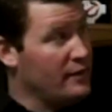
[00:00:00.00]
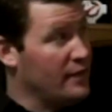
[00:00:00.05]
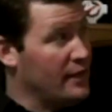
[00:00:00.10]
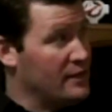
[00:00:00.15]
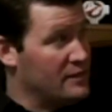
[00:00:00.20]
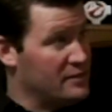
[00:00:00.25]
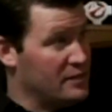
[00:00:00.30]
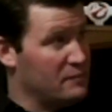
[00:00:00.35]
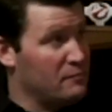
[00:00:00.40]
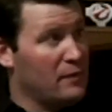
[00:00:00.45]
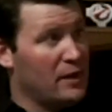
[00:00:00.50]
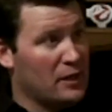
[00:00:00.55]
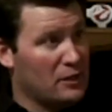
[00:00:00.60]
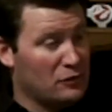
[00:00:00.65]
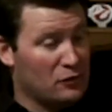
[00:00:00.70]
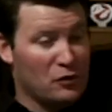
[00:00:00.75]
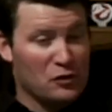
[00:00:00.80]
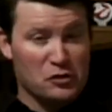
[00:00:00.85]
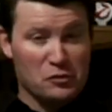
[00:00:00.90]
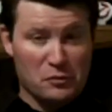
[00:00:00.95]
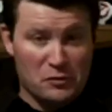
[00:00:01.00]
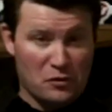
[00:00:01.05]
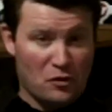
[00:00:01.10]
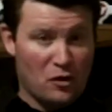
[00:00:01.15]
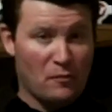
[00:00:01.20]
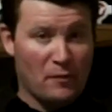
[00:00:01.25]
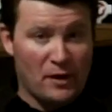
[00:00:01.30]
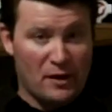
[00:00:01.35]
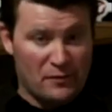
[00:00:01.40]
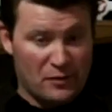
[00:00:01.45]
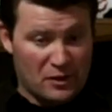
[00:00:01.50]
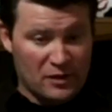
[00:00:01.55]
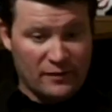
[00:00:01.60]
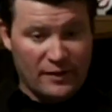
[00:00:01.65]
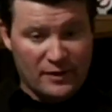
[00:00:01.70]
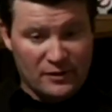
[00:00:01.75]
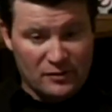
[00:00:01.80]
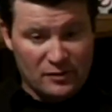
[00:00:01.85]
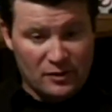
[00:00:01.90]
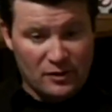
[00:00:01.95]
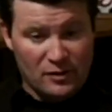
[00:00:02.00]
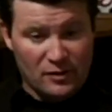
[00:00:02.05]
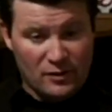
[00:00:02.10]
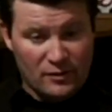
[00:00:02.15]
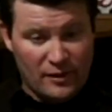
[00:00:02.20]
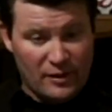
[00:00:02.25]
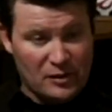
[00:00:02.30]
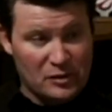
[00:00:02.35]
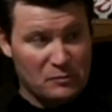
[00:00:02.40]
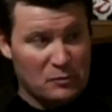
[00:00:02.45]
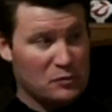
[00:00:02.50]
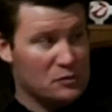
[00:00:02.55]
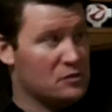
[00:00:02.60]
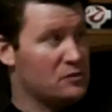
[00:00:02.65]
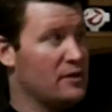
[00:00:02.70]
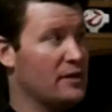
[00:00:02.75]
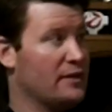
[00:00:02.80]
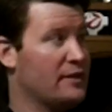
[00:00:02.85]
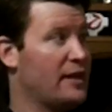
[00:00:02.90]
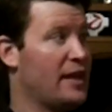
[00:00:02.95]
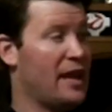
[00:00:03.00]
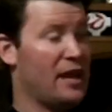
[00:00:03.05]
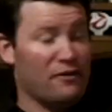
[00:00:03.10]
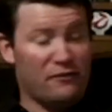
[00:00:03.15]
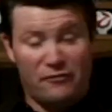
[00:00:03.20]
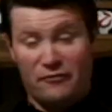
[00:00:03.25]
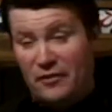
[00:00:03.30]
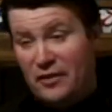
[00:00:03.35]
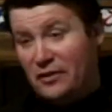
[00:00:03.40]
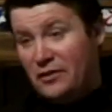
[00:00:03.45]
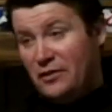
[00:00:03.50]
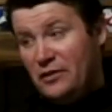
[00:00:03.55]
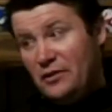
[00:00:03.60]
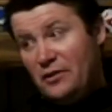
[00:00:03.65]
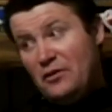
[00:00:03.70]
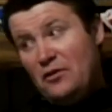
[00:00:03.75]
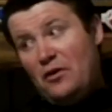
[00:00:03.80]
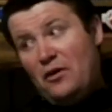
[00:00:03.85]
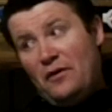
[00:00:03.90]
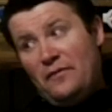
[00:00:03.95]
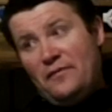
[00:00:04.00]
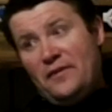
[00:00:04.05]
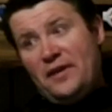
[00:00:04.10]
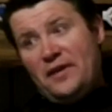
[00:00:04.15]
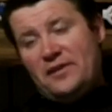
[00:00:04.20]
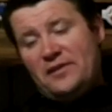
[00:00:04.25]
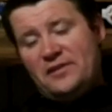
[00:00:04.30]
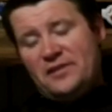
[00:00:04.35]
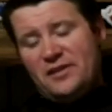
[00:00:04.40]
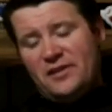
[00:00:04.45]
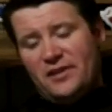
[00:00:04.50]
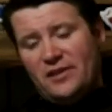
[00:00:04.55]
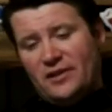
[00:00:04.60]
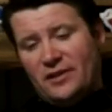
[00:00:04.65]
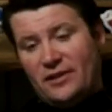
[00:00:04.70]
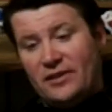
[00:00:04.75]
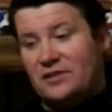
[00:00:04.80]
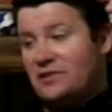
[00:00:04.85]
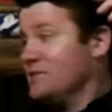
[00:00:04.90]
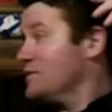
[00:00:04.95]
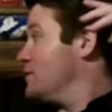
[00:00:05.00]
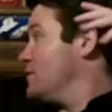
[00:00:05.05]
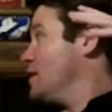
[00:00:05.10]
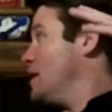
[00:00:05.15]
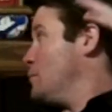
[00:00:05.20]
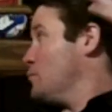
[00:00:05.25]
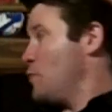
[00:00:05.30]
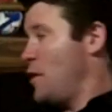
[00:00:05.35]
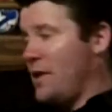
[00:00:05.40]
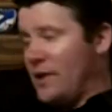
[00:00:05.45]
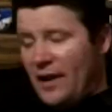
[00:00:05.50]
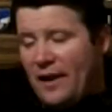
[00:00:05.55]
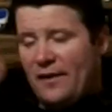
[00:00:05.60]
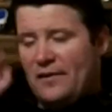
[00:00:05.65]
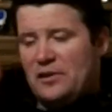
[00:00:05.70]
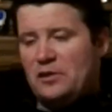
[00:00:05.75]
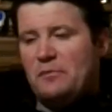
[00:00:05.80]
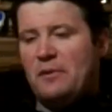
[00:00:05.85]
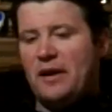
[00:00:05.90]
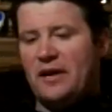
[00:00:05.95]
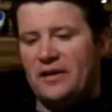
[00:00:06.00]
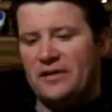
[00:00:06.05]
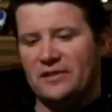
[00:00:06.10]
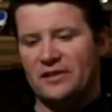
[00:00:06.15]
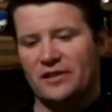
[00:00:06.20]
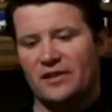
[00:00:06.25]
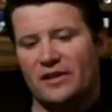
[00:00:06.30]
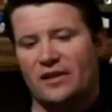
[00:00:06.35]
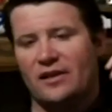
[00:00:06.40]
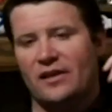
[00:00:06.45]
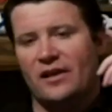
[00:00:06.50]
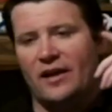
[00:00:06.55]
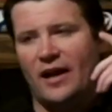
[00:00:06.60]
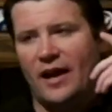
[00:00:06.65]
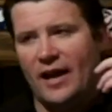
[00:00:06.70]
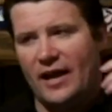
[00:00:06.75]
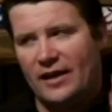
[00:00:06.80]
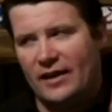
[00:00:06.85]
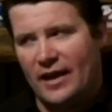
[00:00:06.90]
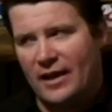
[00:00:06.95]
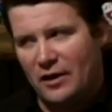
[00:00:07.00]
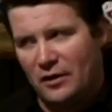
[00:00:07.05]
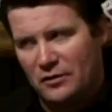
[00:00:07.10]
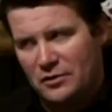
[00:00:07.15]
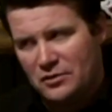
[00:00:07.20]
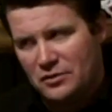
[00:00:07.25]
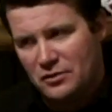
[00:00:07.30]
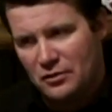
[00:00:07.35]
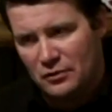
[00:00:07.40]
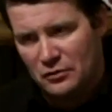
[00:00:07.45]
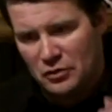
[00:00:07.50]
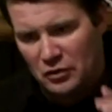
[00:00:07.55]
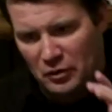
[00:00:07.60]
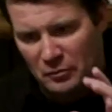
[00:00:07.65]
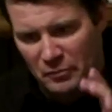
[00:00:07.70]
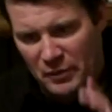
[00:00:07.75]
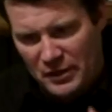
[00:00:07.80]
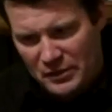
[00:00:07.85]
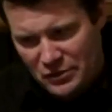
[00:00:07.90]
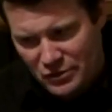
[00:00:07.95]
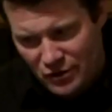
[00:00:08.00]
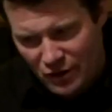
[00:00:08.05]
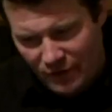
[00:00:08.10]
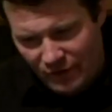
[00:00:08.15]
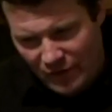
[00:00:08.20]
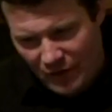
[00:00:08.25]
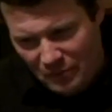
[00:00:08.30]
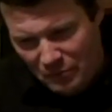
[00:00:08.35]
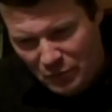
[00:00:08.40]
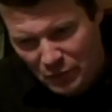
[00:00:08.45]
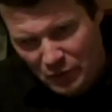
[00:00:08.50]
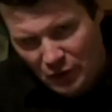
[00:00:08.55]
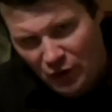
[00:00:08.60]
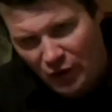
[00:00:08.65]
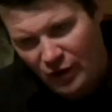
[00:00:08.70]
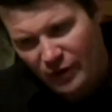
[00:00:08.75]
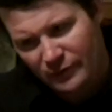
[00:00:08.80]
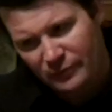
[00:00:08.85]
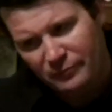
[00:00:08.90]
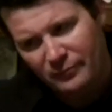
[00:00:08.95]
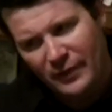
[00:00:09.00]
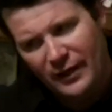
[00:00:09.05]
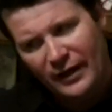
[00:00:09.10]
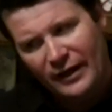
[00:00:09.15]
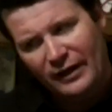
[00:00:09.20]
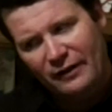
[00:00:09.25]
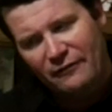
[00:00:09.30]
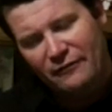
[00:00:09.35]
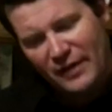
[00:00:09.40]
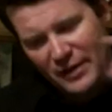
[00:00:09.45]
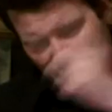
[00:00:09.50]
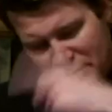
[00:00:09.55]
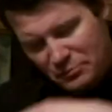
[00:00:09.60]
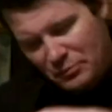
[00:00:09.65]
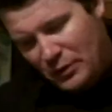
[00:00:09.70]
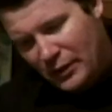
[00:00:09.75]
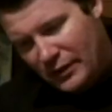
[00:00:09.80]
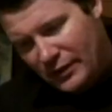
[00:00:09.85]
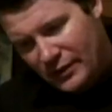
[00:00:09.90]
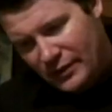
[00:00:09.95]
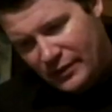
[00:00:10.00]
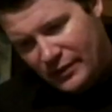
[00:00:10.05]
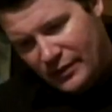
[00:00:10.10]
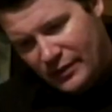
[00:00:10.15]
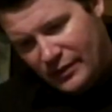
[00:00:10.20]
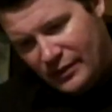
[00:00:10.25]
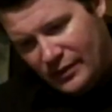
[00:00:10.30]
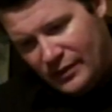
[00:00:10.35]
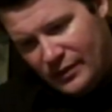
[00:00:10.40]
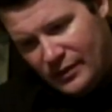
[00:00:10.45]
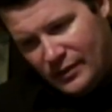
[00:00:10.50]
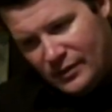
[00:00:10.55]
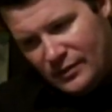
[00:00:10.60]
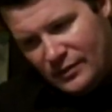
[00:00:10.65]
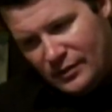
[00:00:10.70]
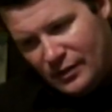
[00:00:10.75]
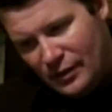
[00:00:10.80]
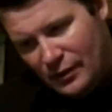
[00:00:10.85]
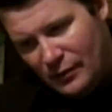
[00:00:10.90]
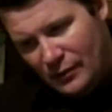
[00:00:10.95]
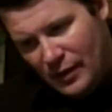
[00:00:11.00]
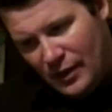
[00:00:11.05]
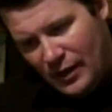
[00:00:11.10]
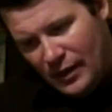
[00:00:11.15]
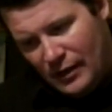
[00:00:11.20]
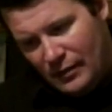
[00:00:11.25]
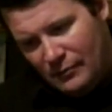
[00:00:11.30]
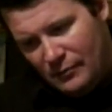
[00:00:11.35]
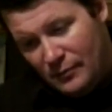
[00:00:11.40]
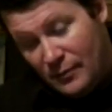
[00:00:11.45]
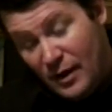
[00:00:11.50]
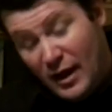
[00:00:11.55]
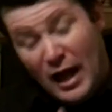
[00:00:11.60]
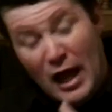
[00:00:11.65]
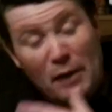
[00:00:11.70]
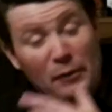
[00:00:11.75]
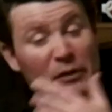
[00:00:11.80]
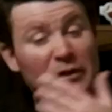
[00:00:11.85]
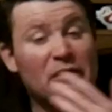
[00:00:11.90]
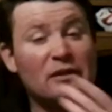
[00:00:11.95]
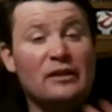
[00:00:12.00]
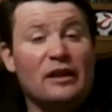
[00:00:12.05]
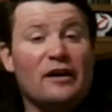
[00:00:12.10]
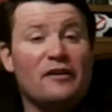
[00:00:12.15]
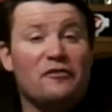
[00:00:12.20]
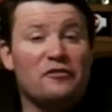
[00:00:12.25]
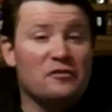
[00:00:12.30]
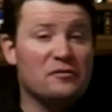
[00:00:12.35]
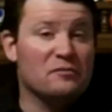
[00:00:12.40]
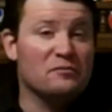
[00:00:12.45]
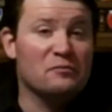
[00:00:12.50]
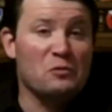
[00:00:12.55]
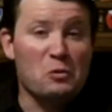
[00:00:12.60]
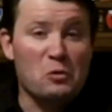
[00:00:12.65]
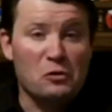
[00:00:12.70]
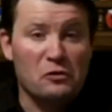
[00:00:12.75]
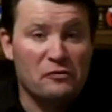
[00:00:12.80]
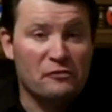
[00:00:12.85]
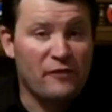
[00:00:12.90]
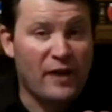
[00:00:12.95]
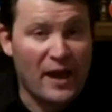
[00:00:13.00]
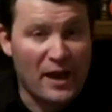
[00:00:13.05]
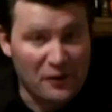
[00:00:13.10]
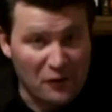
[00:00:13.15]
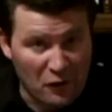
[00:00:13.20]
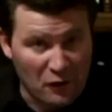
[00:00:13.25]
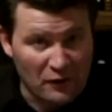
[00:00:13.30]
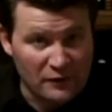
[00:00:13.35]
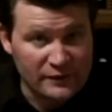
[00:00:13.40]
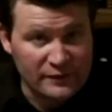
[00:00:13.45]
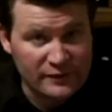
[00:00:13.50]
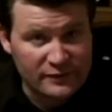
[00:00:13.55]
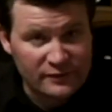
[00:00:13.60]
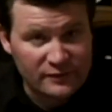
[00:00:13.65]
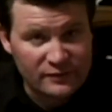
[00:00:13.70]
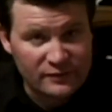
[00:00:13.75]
It's in my closet with all my other collectibles that can't fit on this, because I'm running out of space. And I also took a picture of it and put it on my Facebook. So I would love more fan art.